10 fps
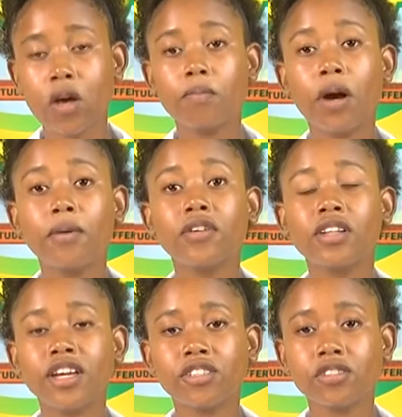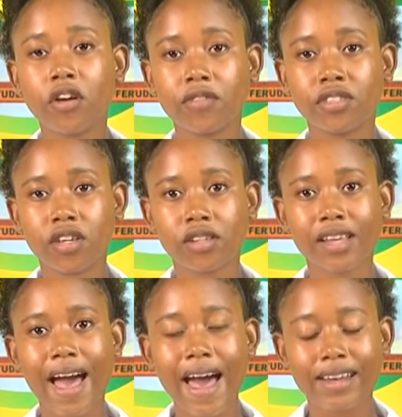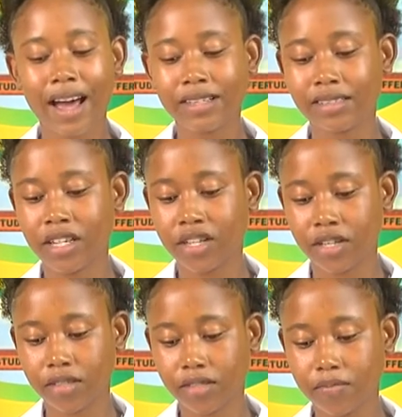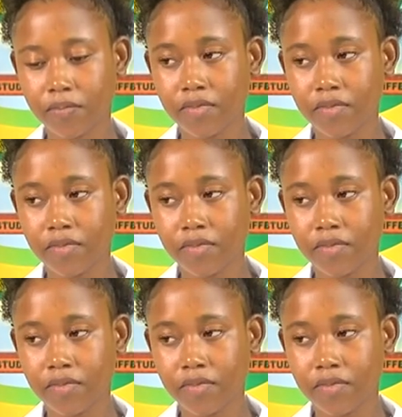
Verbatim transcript: public relations officers, and as leaders.